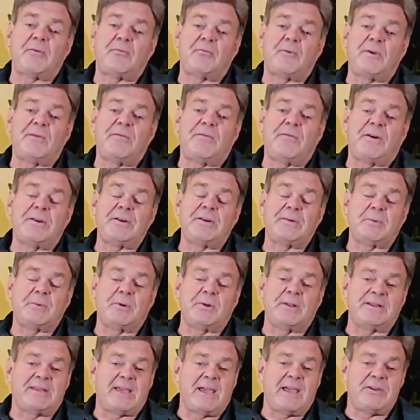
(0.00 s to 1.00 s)

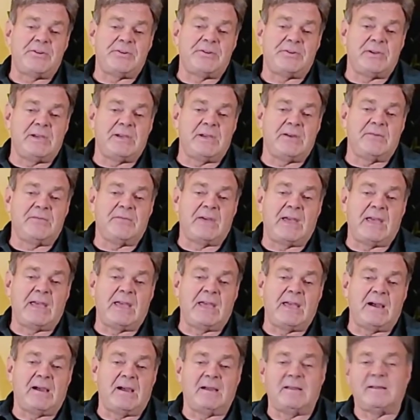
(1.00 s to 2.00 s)
refundable in case you give
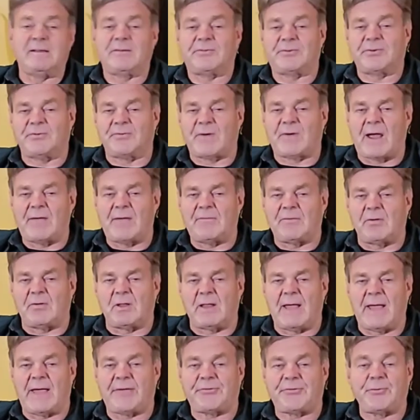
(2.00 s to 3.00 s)
a uh, survival
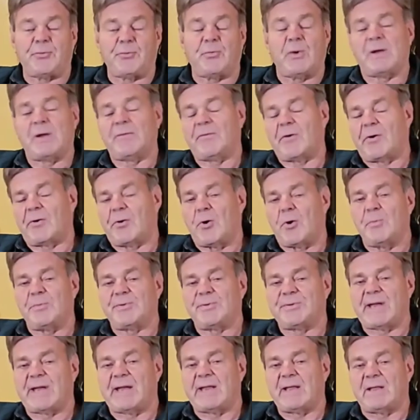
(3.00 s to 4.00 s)
class or one of our
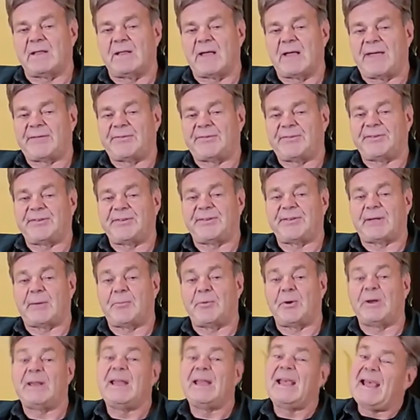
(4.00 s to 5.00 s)
homesteading classes to
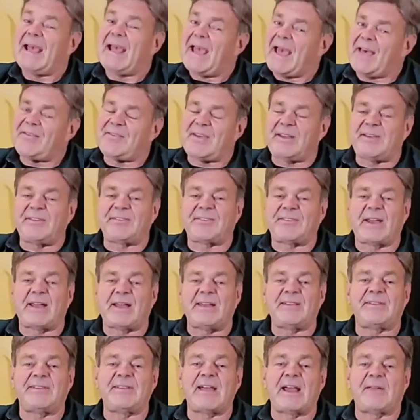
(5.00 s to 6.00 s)
someone and they
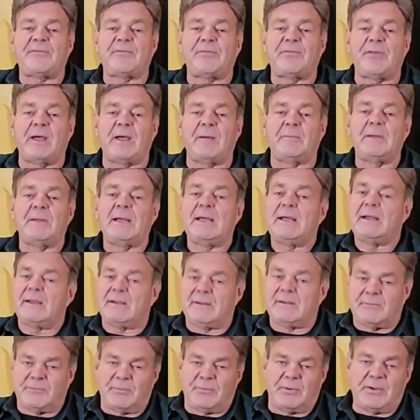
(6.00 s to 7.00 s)
decide it's not for them.
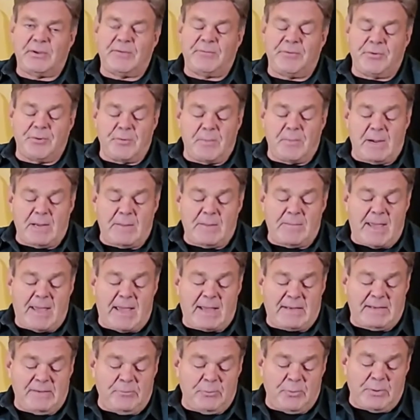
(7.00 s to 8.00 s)
We'll give you your money
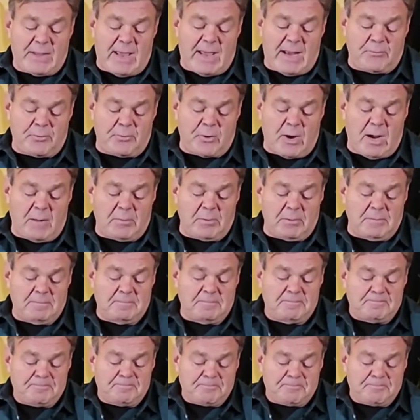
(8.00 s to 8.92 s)
back without a problem.